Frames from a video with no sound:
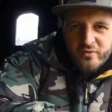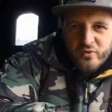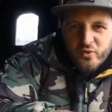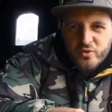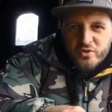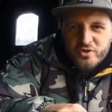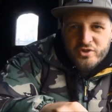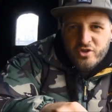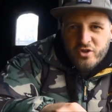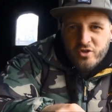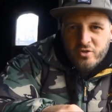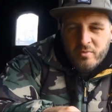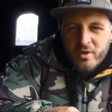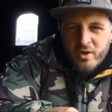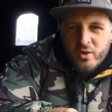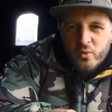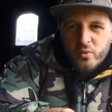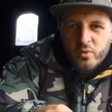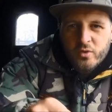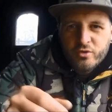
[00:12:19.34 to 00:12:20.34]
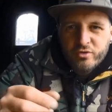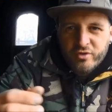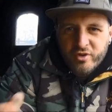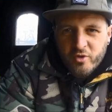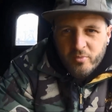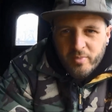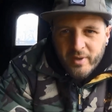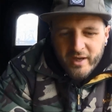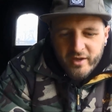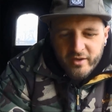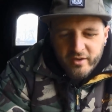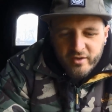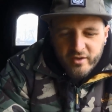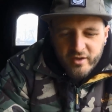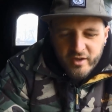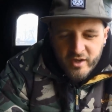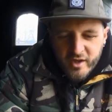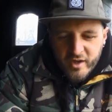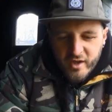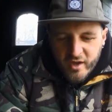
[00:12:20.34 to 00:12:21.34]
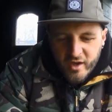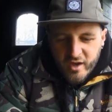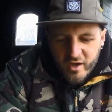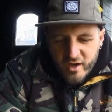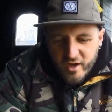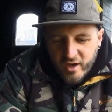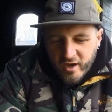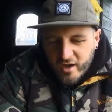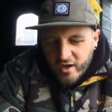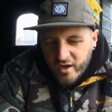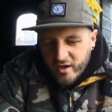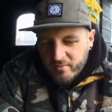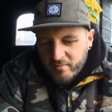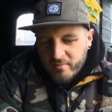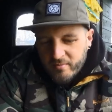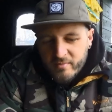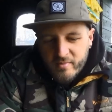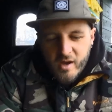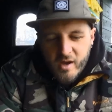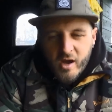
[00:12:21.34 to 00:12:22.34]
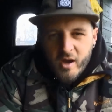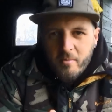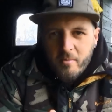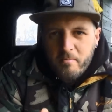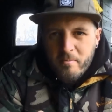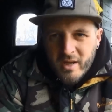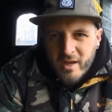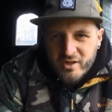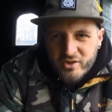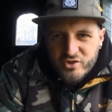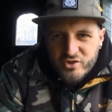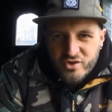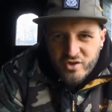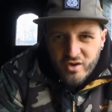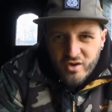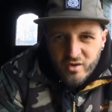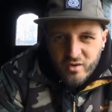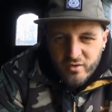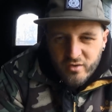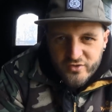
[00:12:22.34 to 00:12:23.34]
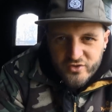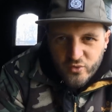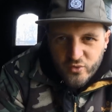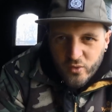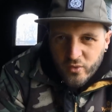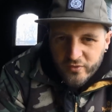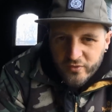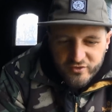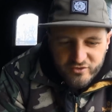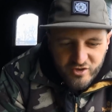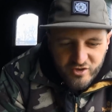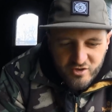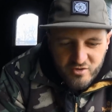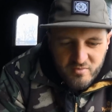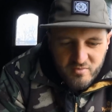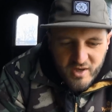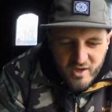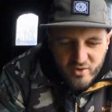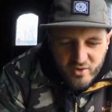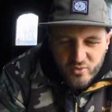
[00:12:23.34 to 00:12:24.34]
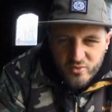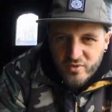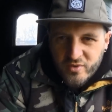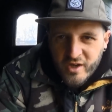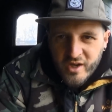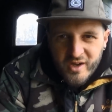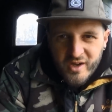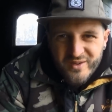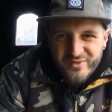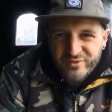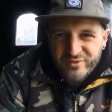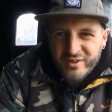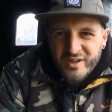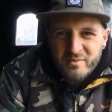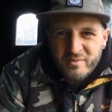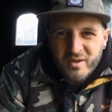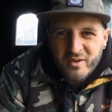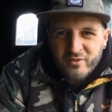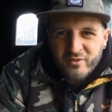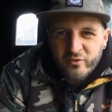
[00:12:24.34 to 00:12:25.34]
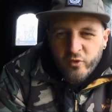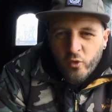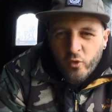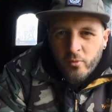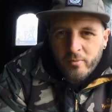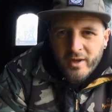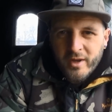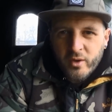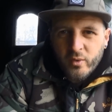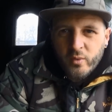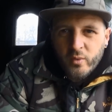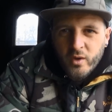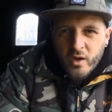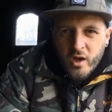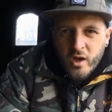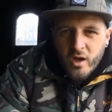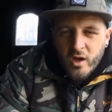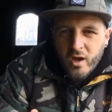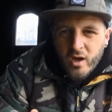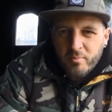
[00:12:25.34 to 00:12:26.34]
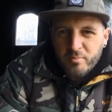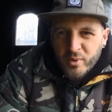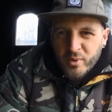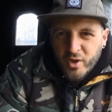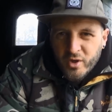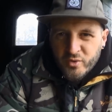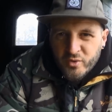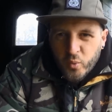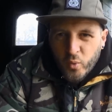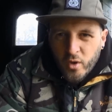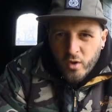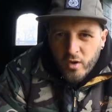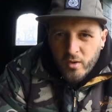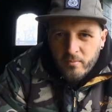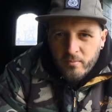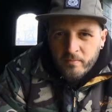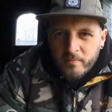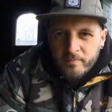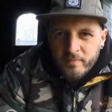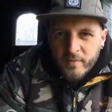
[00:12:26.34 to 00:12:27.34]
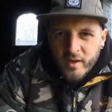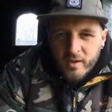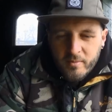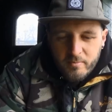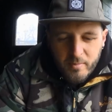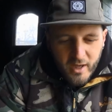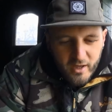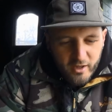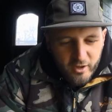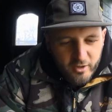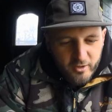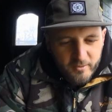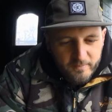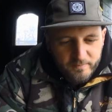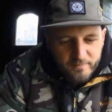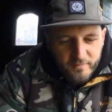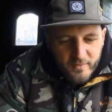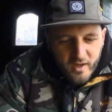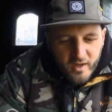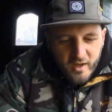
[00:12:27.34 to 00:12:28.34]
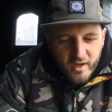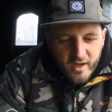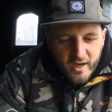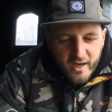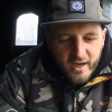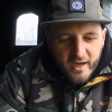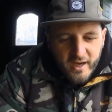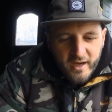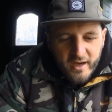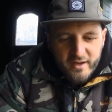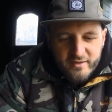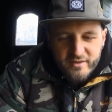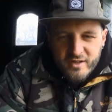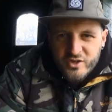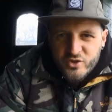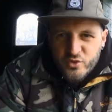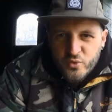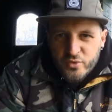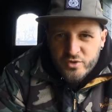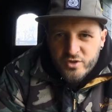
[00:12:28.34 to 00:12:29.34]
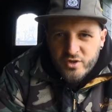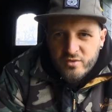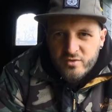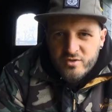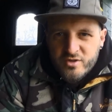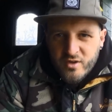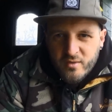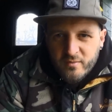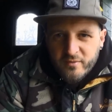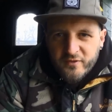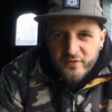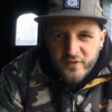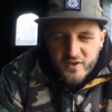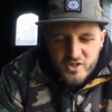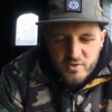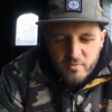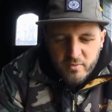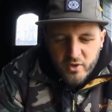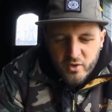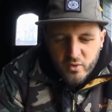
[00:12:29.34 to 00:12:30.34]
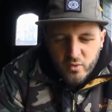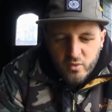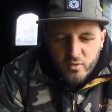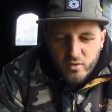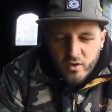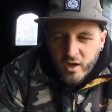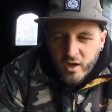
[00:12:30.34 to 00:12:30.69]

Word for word: I've got 2mm krill pellet, a mixture of sort of 2mm, 3mm, 4mm bloodworm pellet, and there's also some fish meal